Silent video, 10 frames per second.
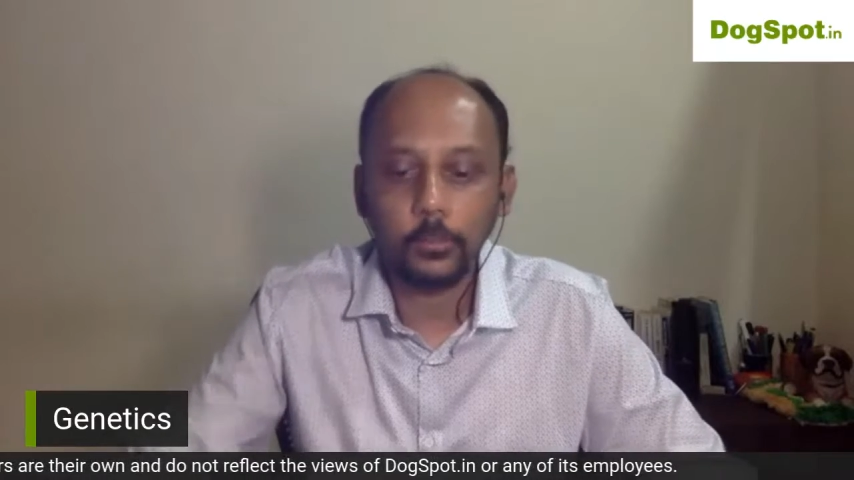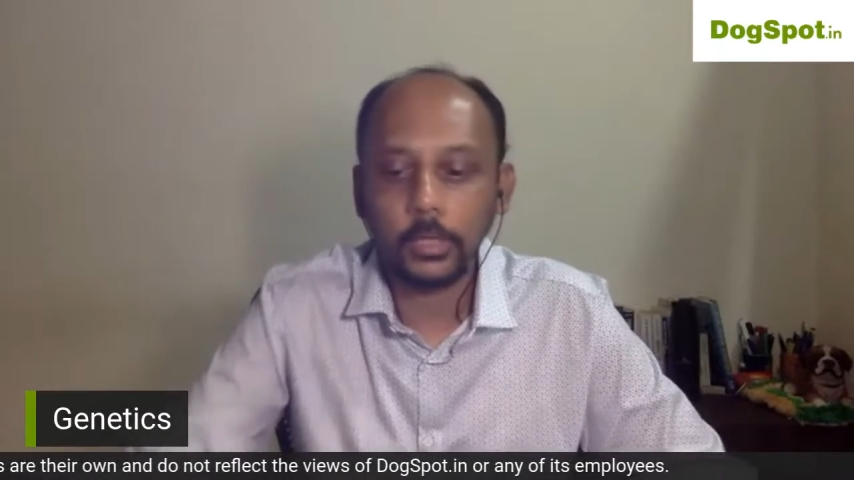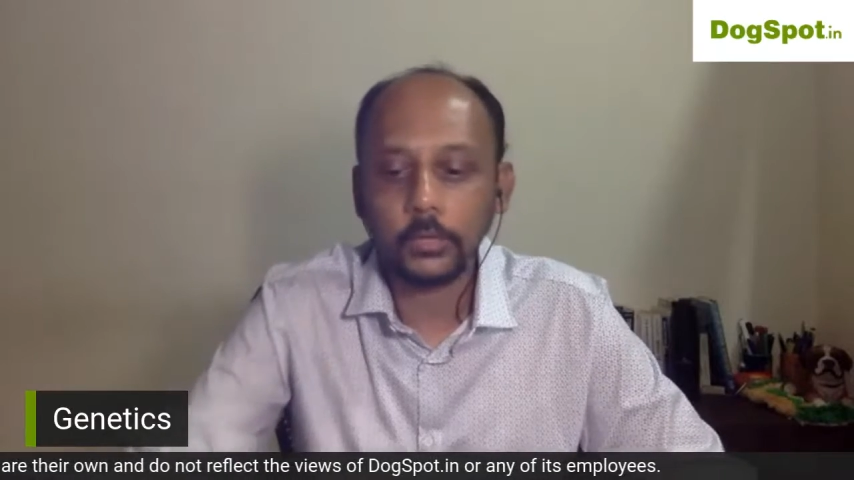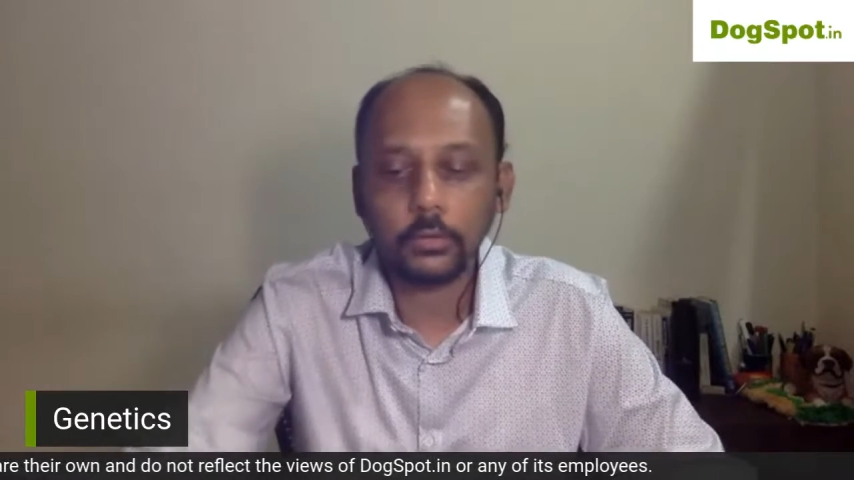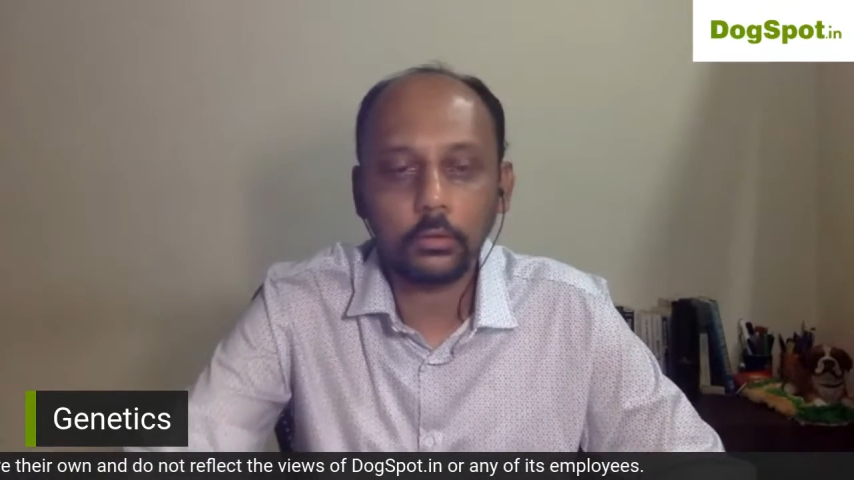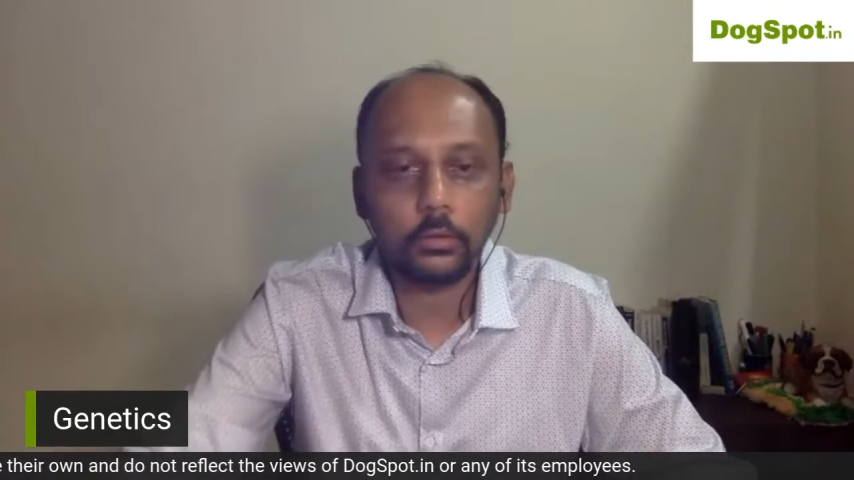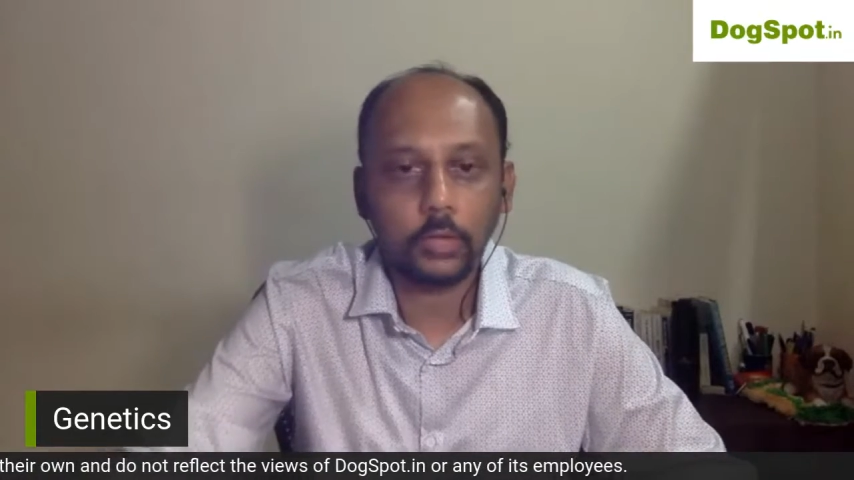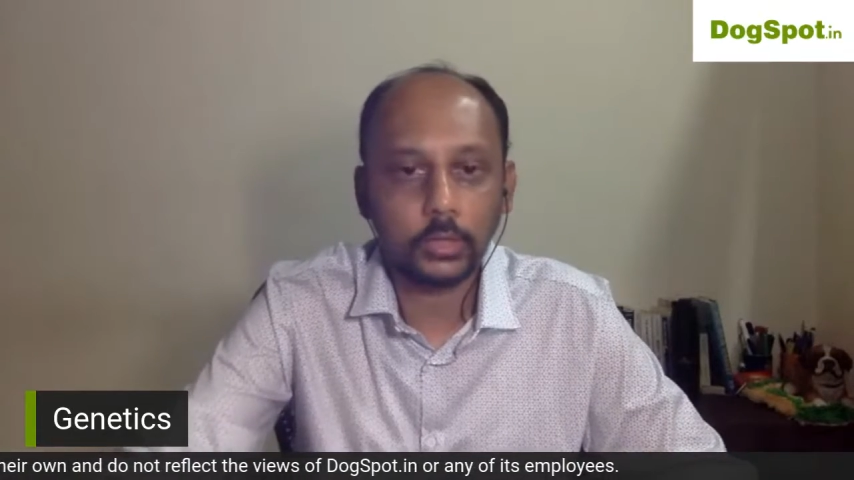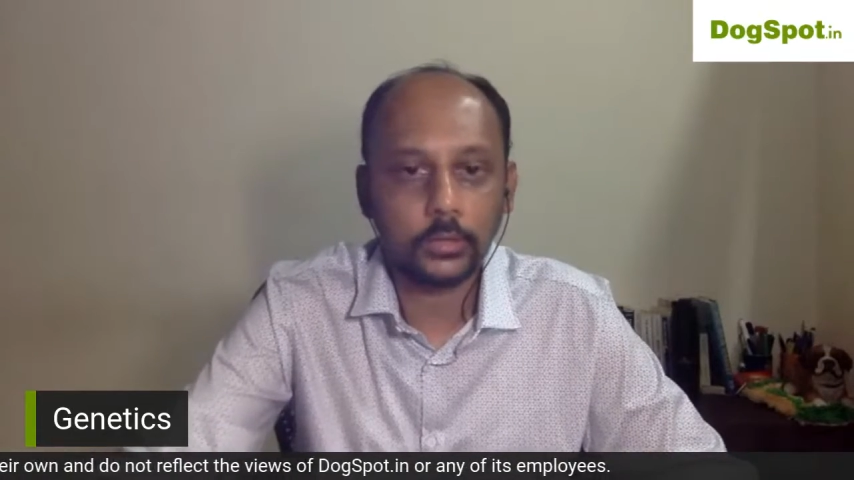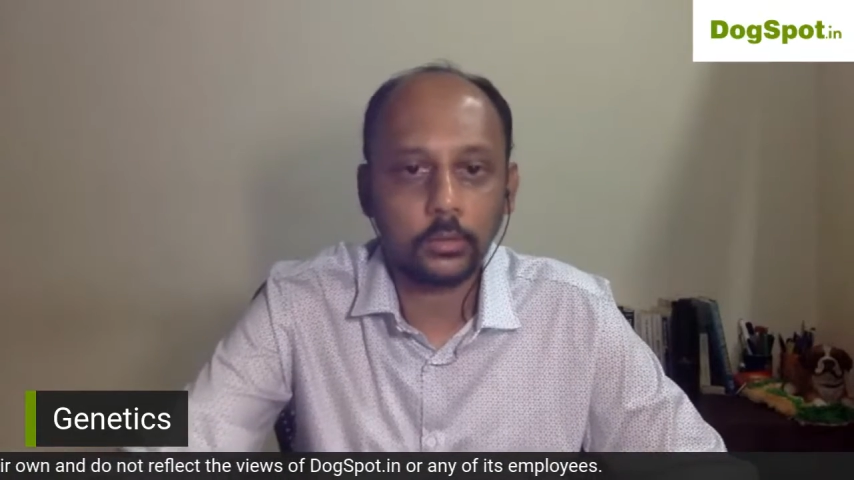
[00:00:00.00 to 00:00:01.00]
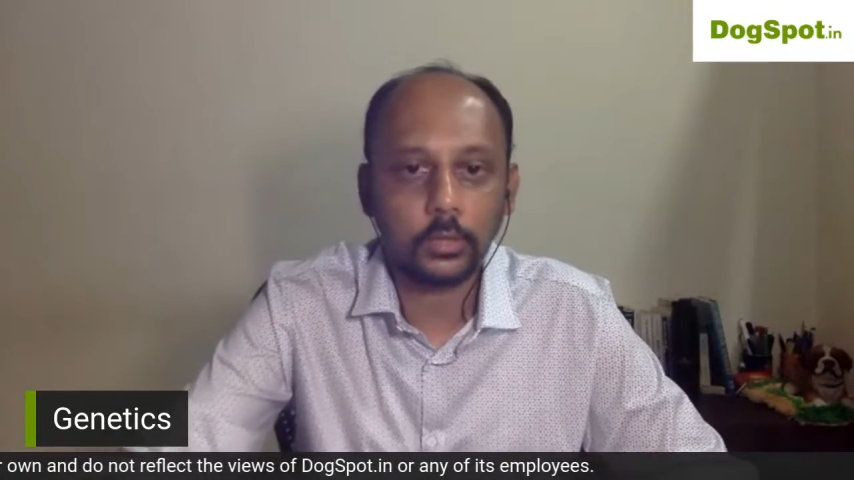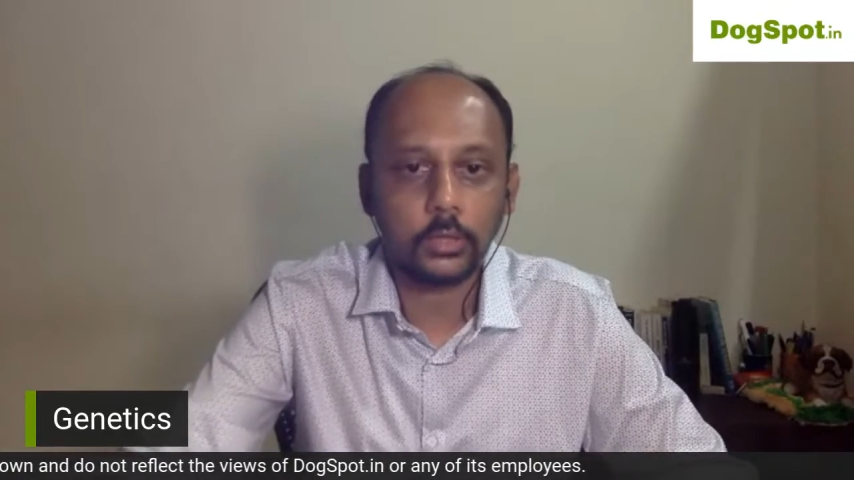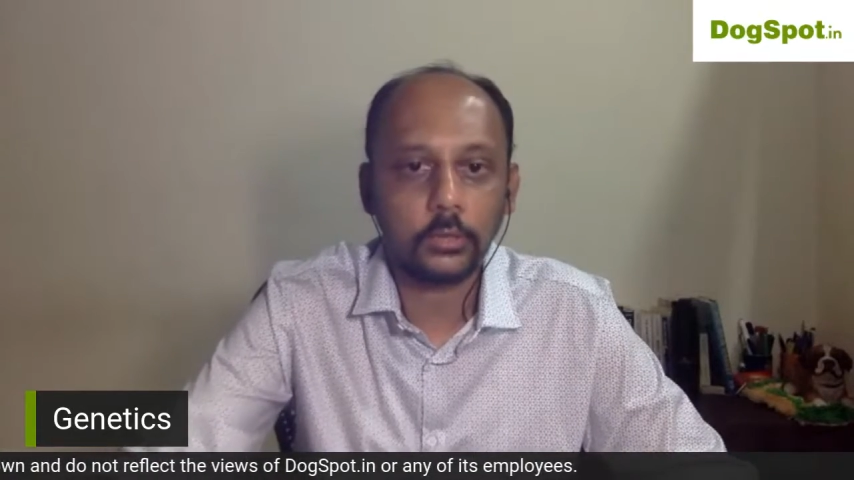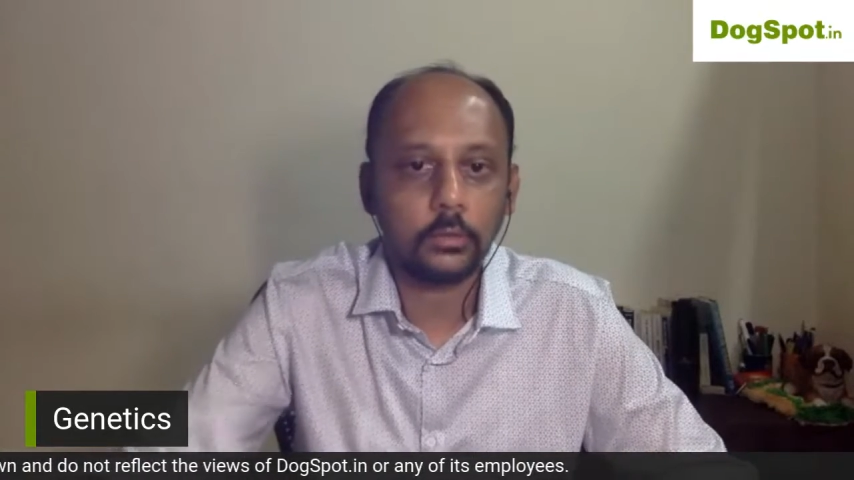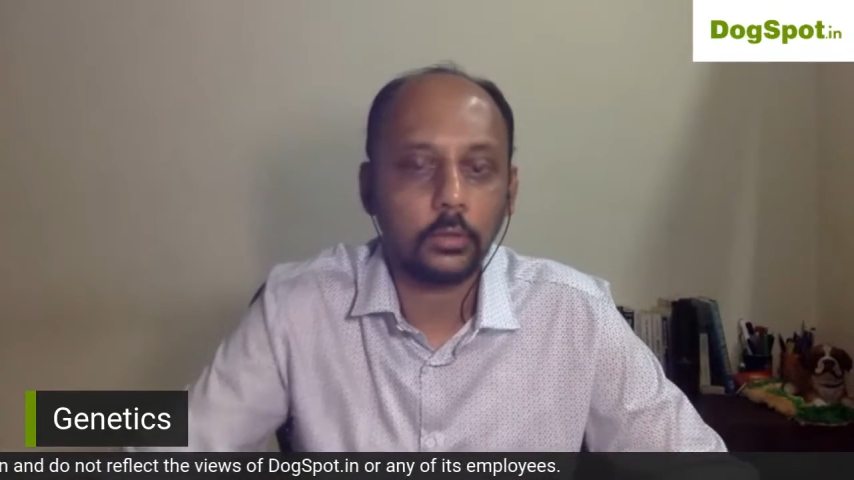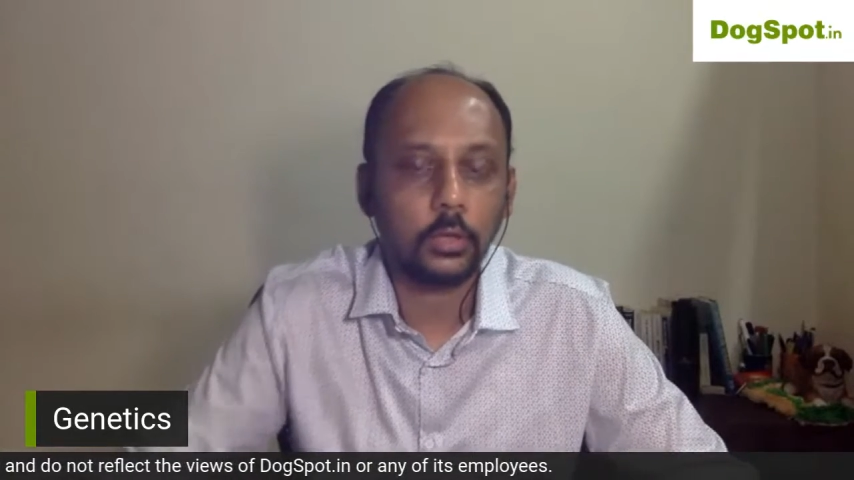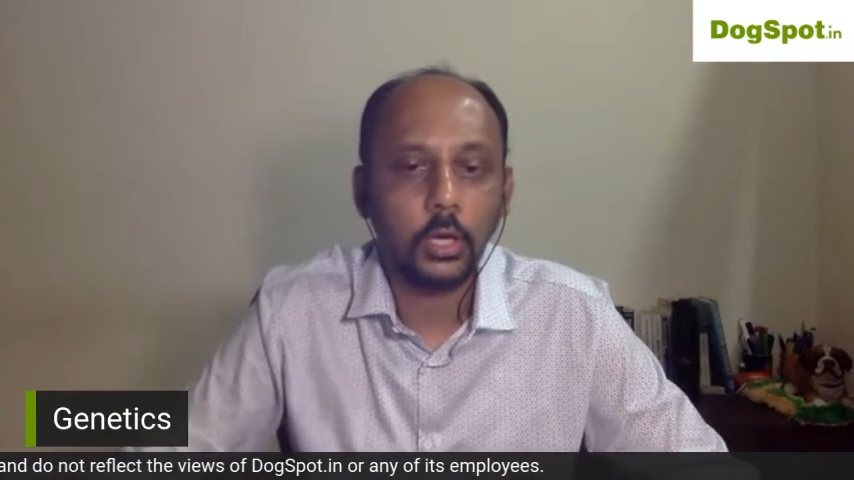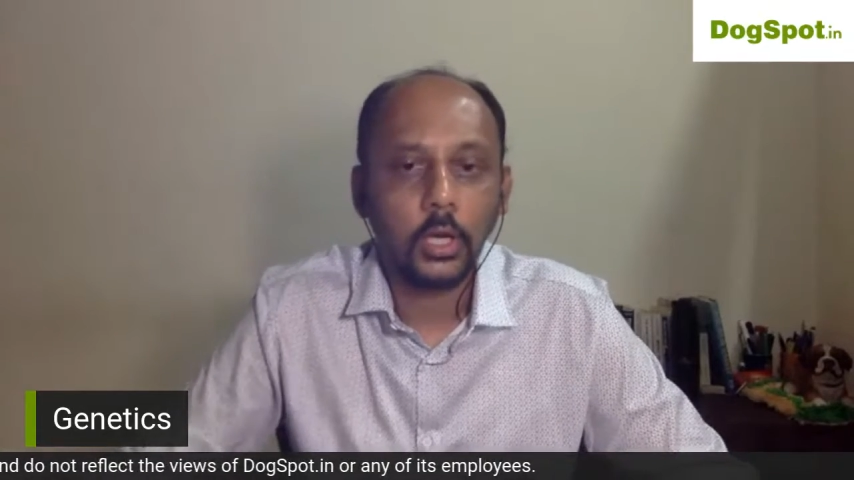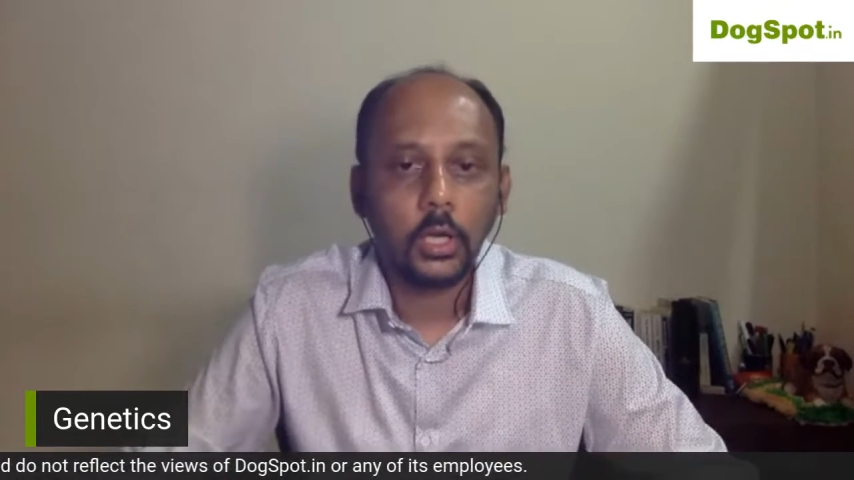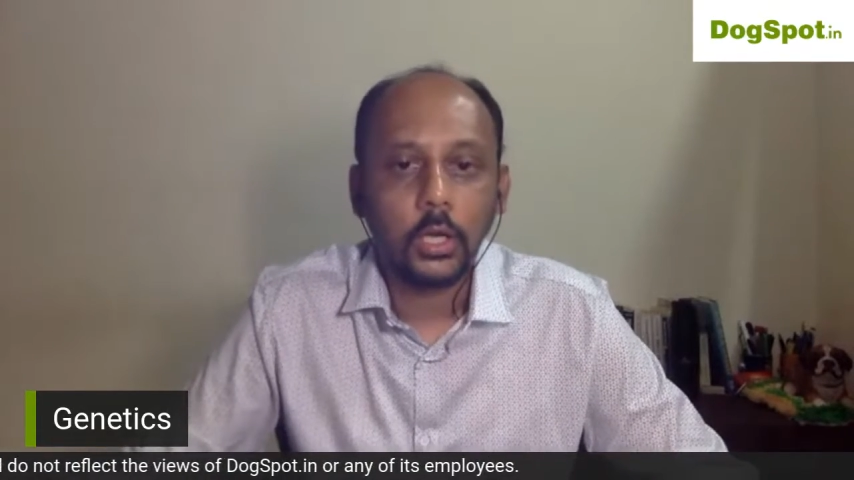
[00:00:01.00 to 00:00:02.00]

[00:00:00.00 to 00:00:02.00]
pass on, etc., etc. Right?